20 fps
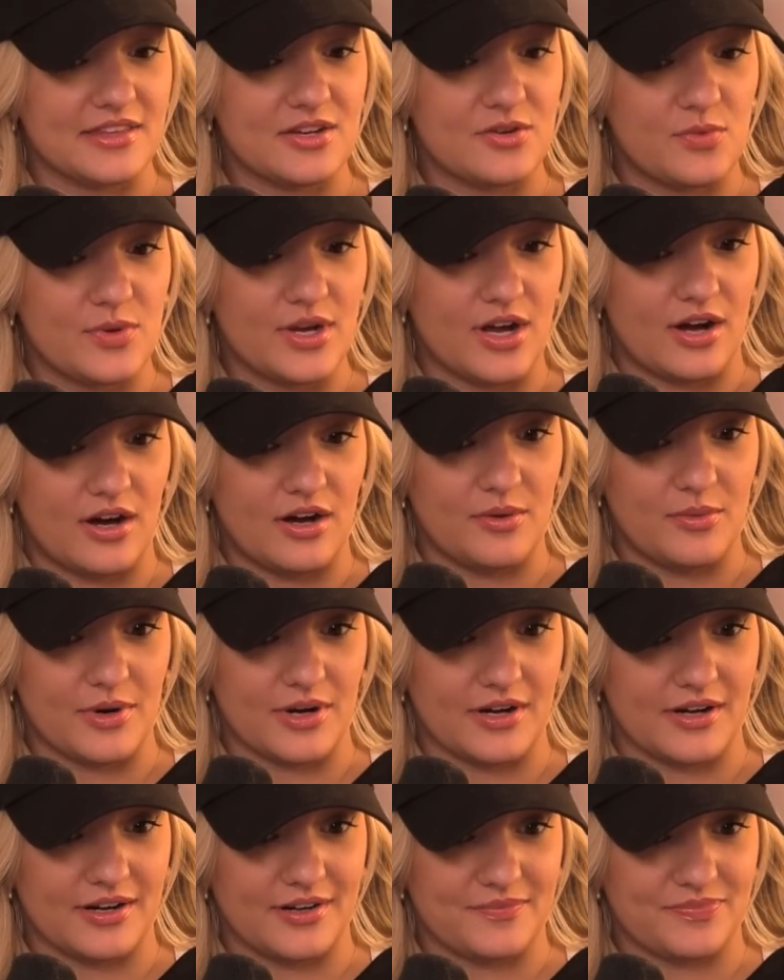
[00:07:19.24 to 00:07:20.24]
think we all
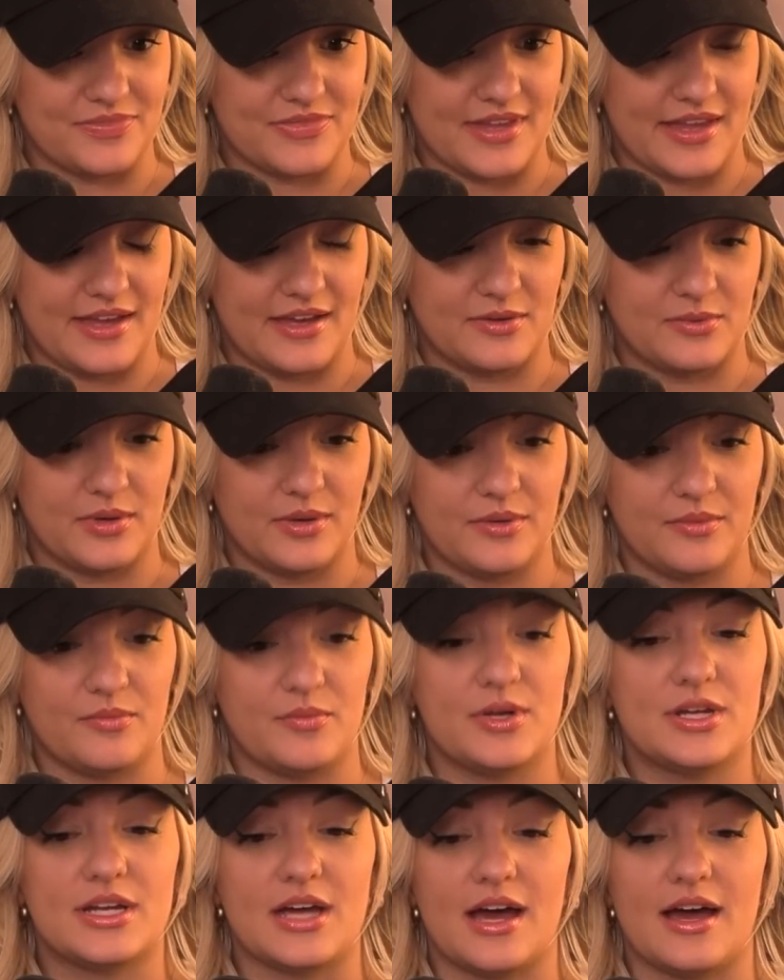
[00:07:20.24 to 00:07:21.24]
were. And
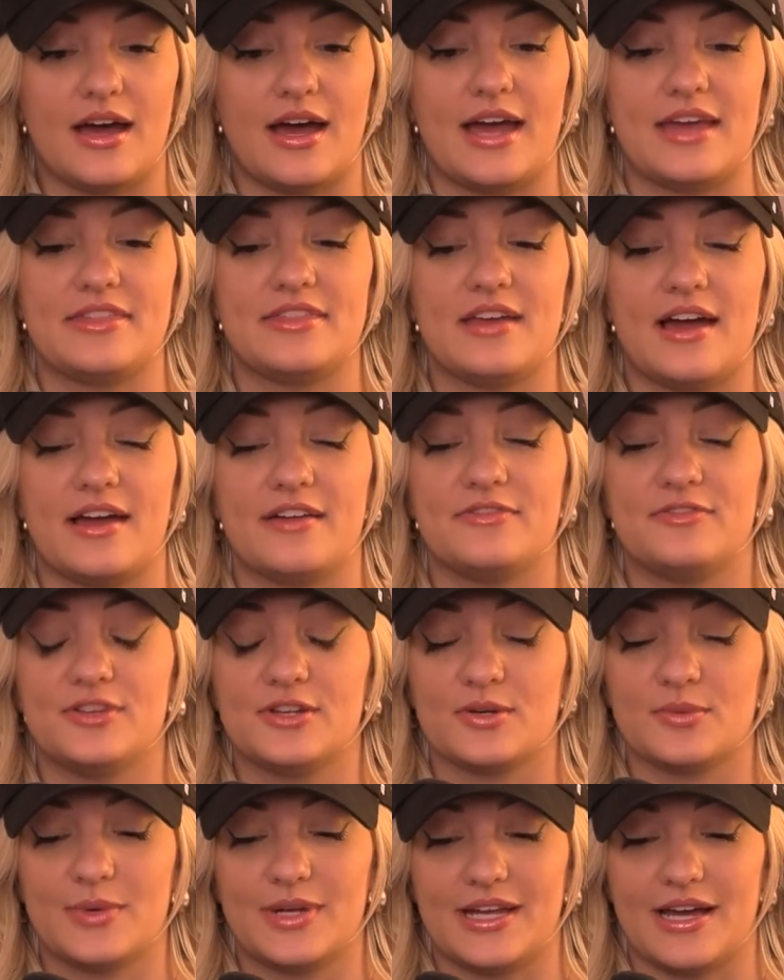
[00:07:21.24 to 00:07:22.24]
we got, I
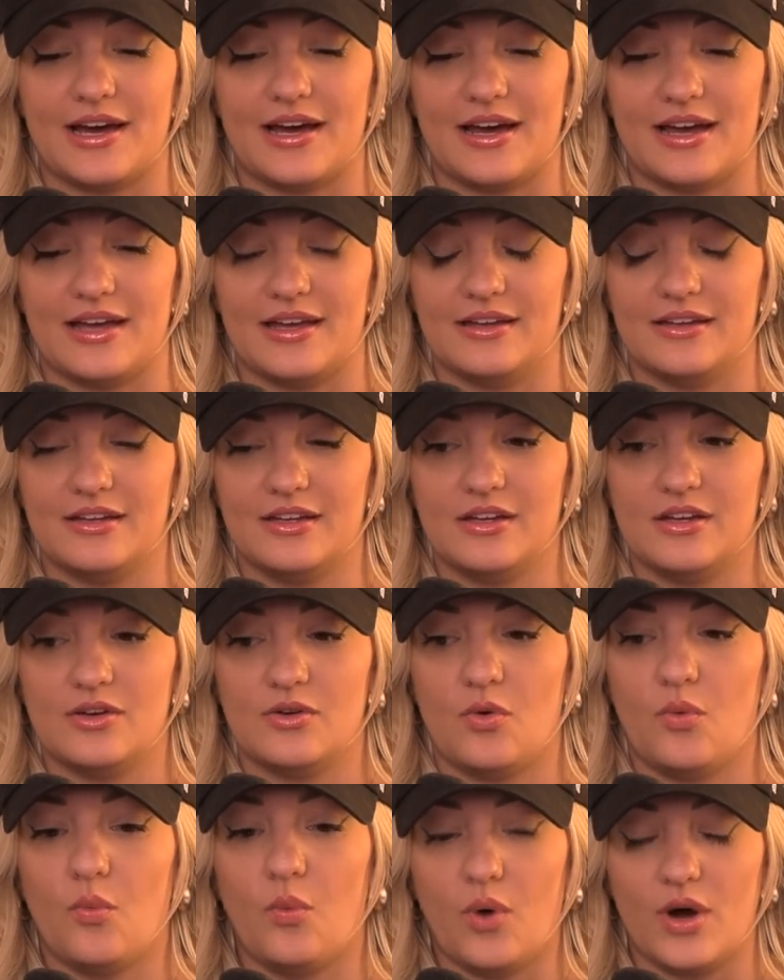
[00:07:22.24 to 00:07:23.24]
fear we got
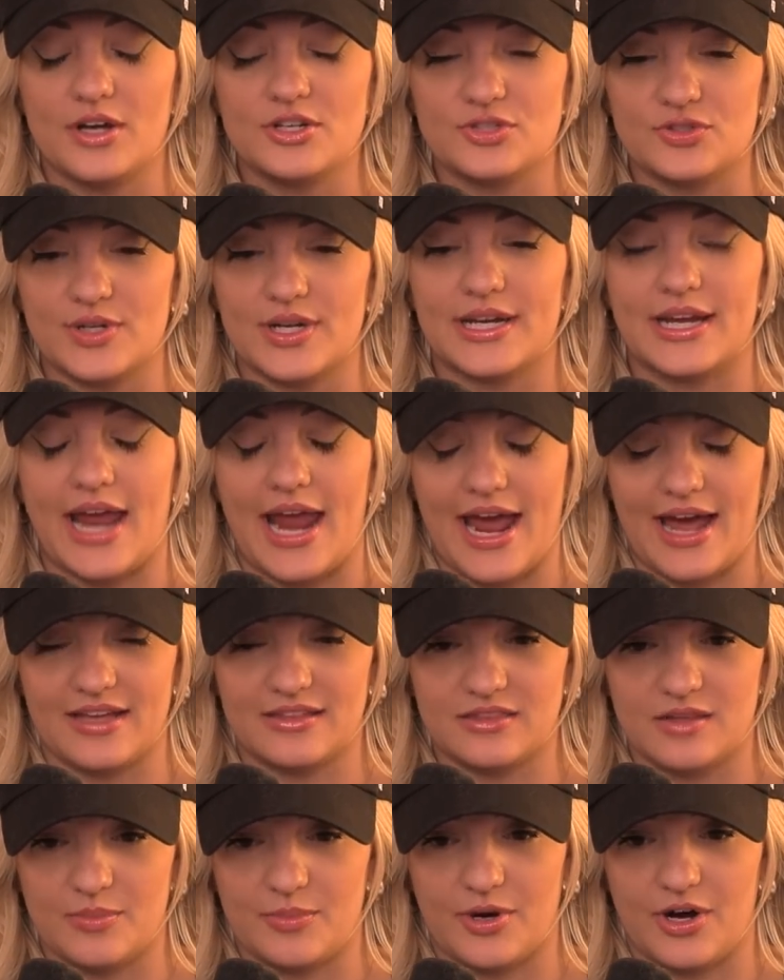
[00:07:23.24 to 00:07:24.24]
one drink
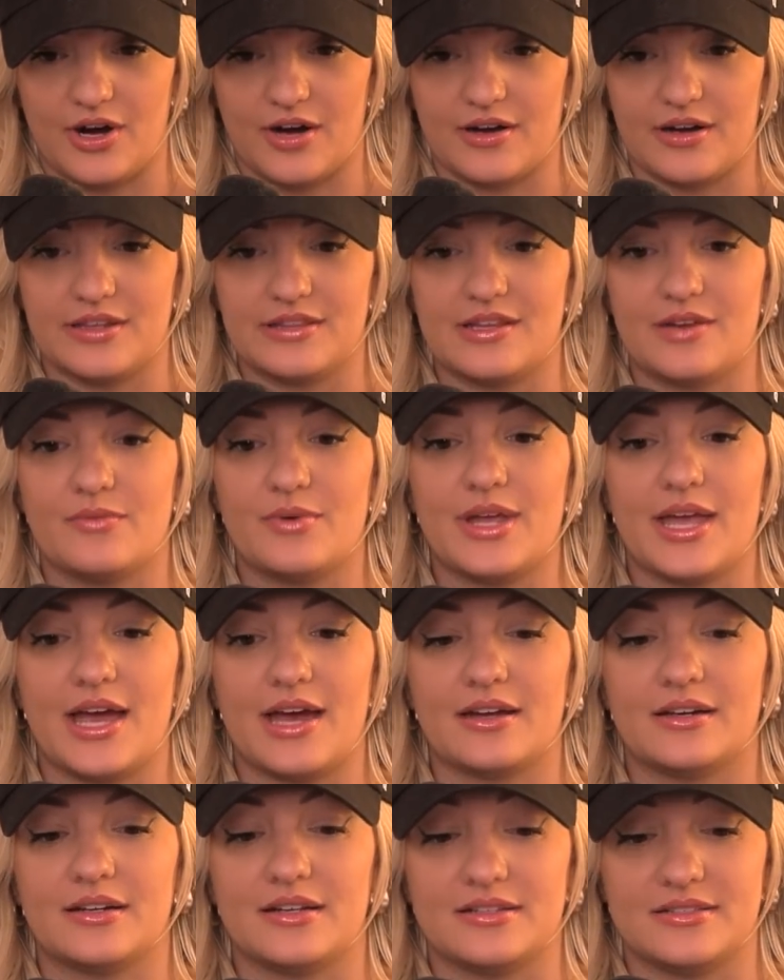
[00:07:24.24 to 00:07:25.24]
at the bar, and then we
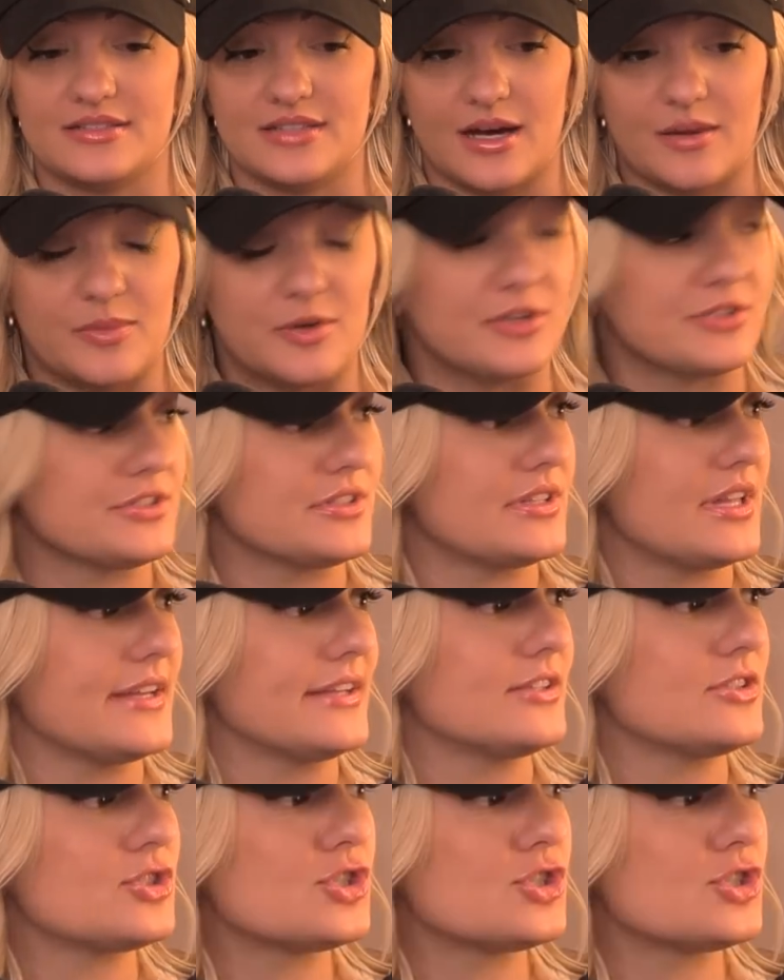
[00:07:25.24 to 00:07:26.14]
had a double to like